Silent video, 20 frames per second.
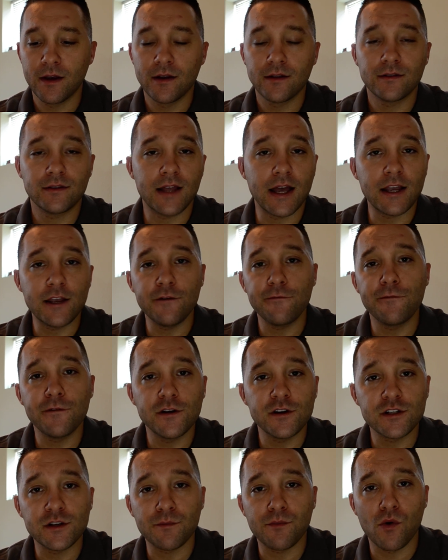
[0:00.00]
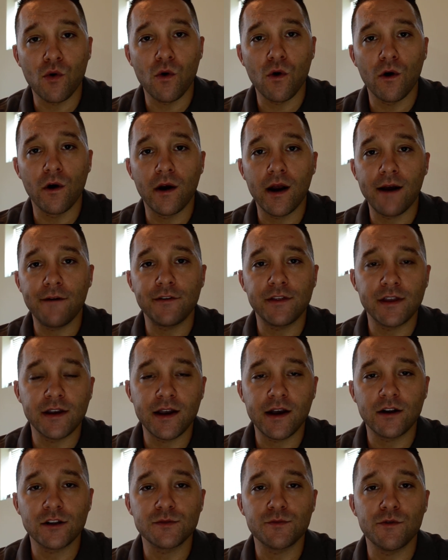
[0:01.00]
Thank you for your support, everything
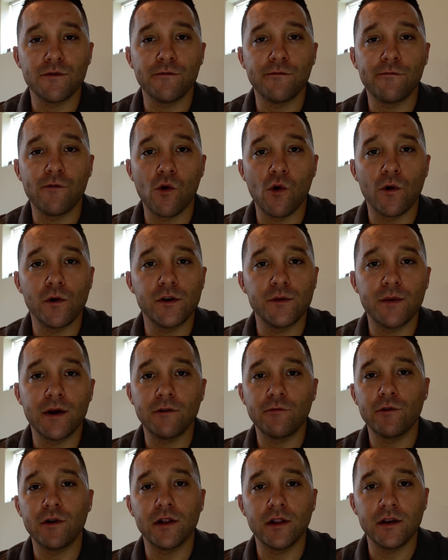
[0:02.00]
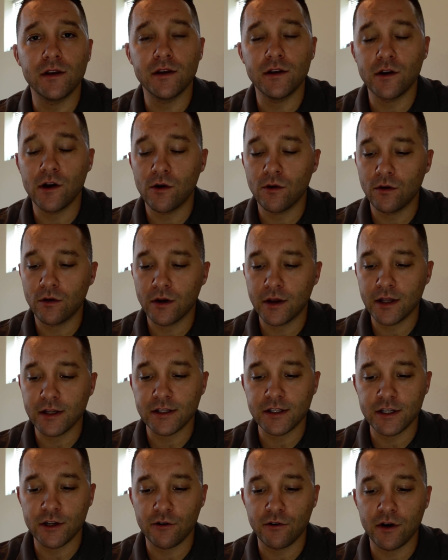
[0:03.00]
else moving forward. You've been really,
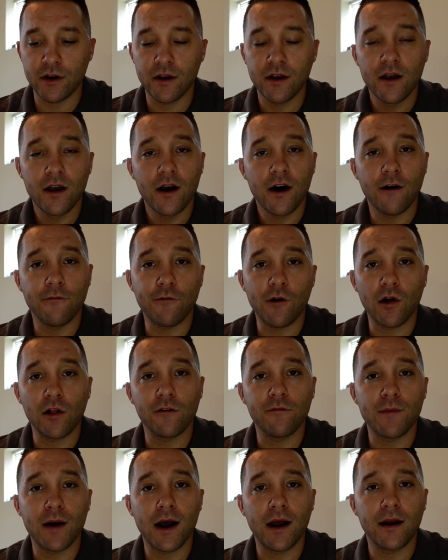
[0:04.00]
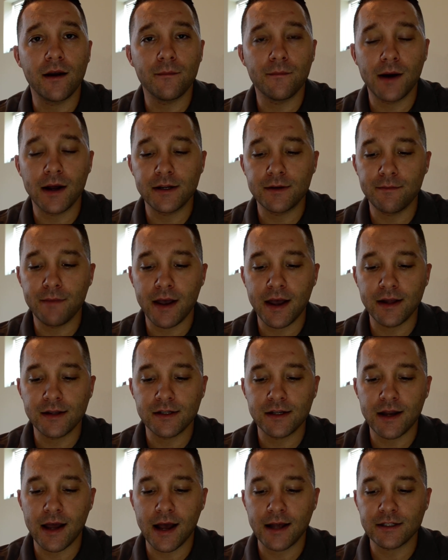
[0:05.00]
considerate of all of my demands
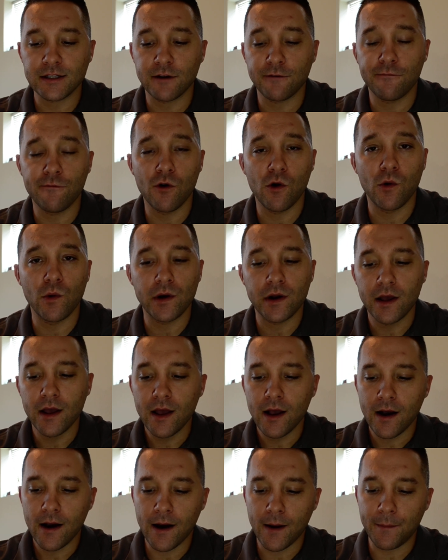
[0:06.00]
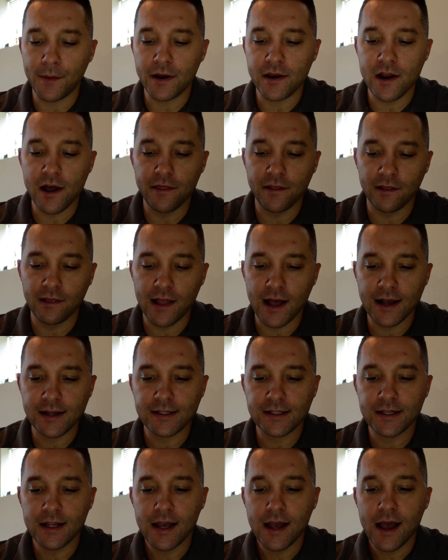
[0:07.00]
and asking forward. But
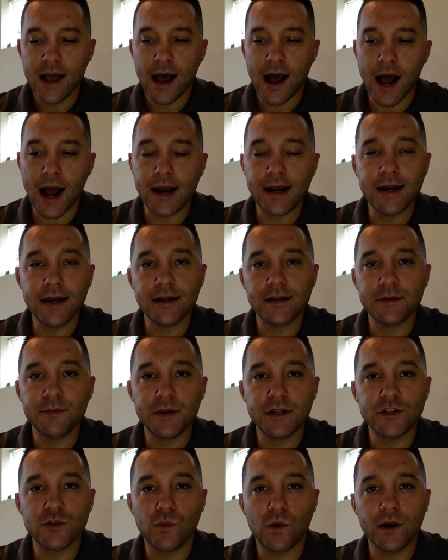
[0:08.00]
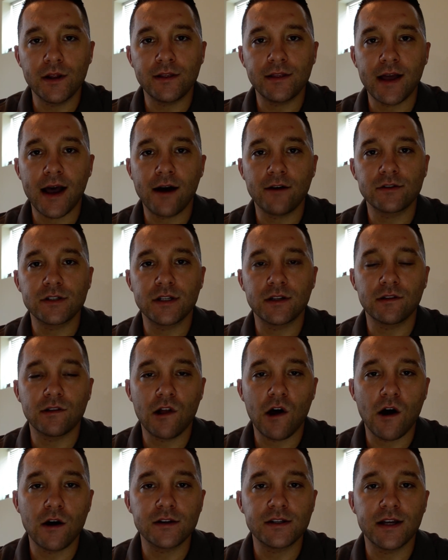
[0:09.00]
nonetheless, I need it to be $20,000
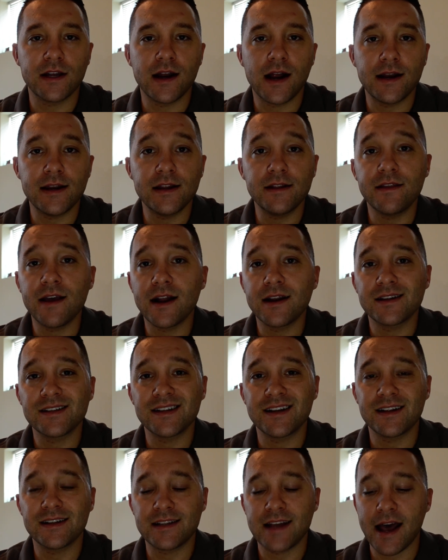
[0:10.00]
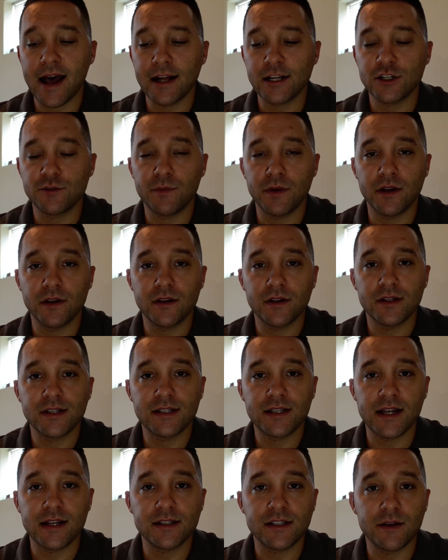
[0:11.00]
locked in. I need that as an attachment
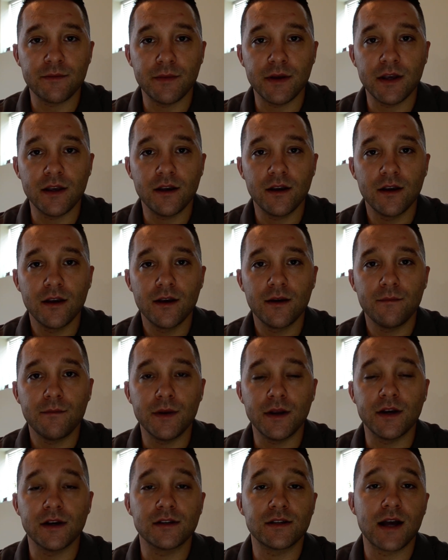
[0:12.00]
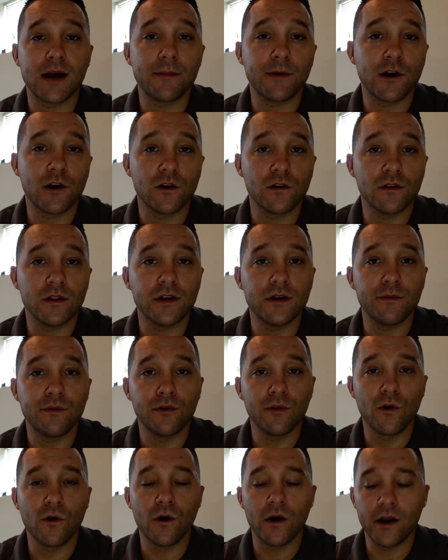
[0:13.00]
sent to me because I'm currently
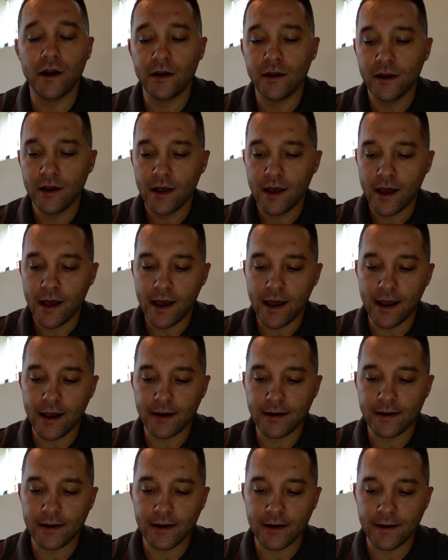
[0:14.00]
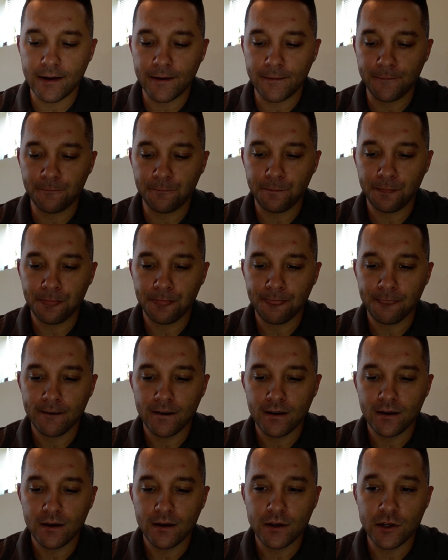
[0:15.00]
deployed, and
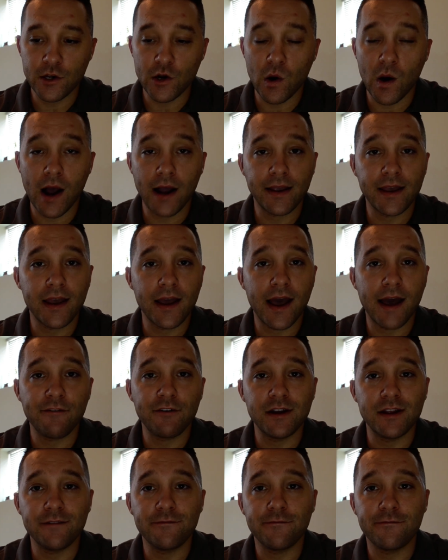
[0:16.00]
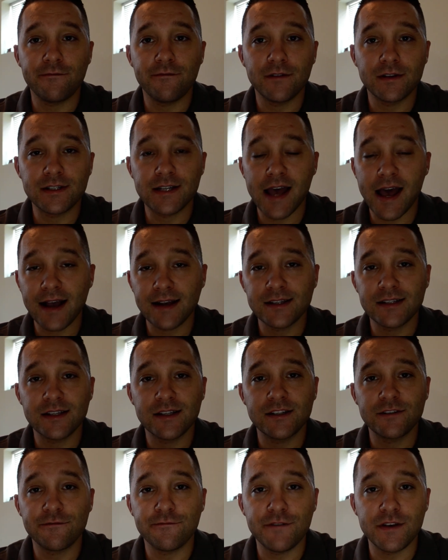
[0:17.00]
I can't have any
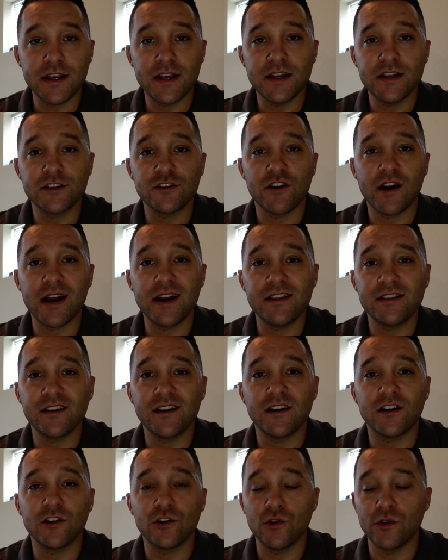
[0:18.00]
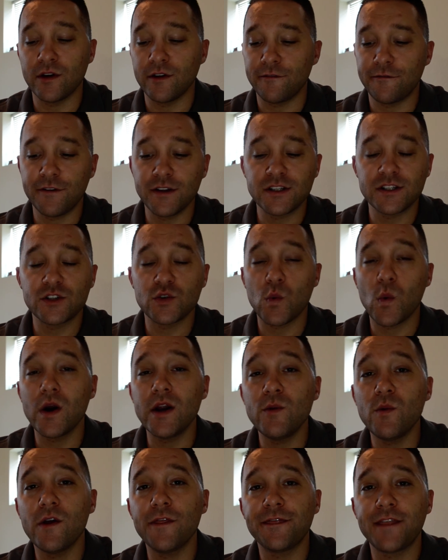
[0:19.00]
taxes, fees, or anything included. If it's
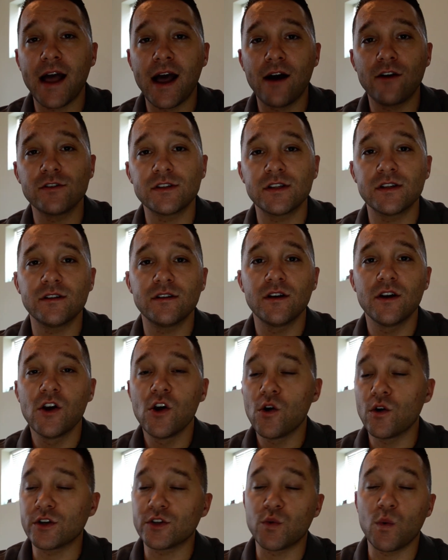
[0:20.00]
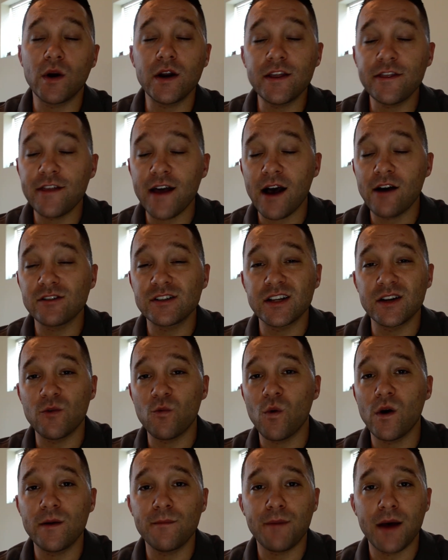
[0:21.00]
$21,000 or
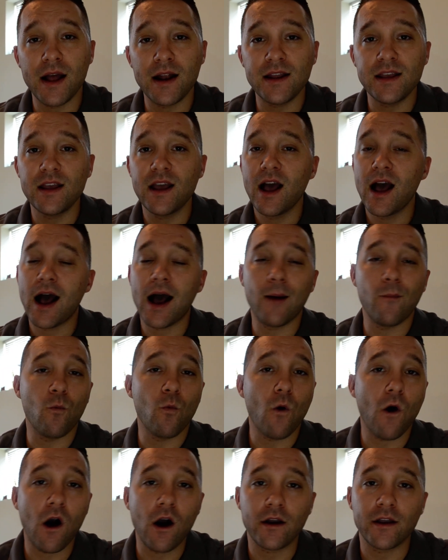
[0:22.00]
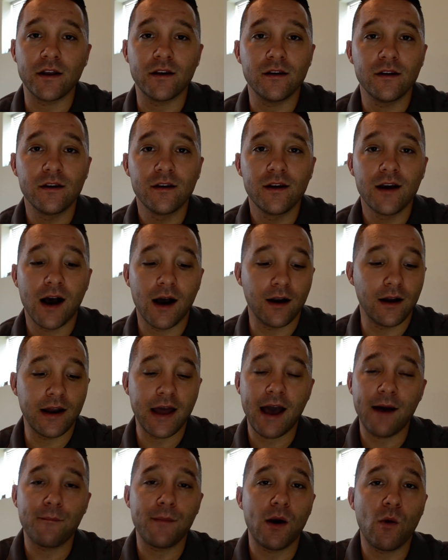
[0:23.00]
$20,001, I'm walking. I'm gonna
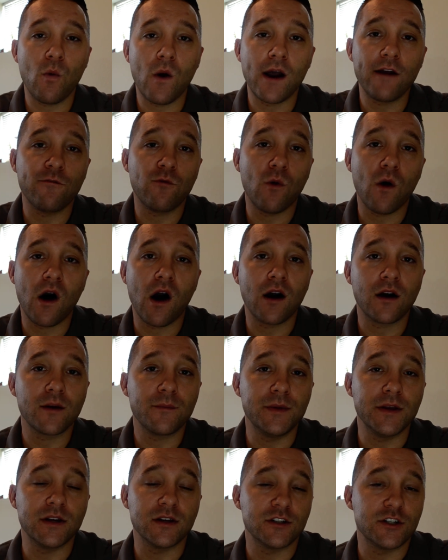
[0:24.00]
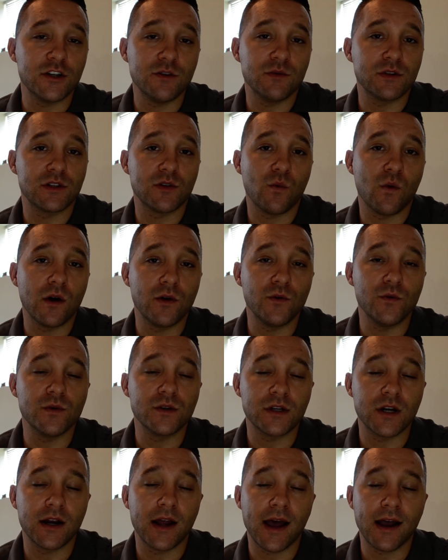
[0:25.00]
have my wife walk because she was the one who was
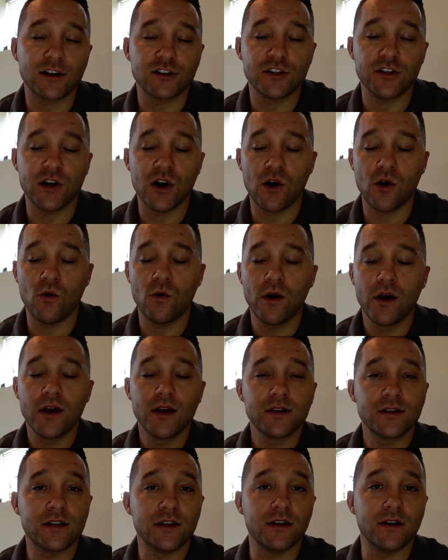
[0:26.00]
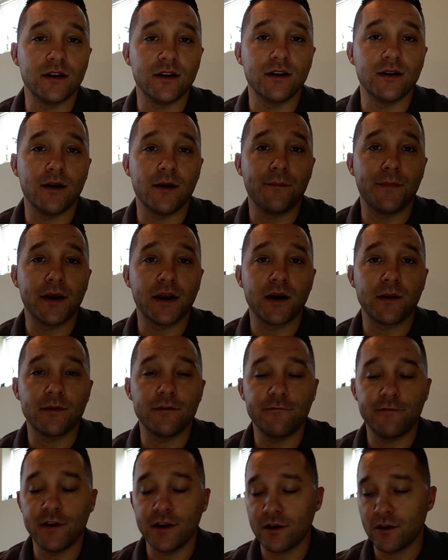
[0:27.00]
gonna actually go to and pick up the
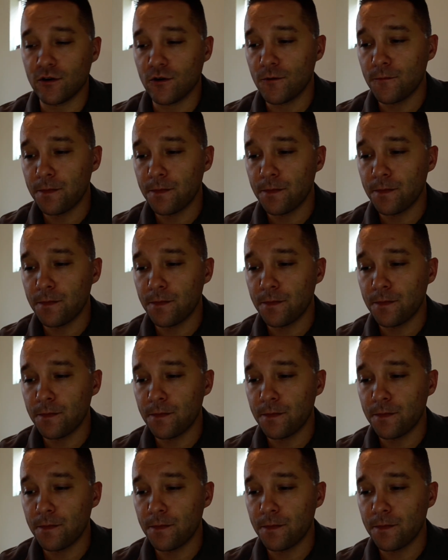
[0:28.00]
vehicle.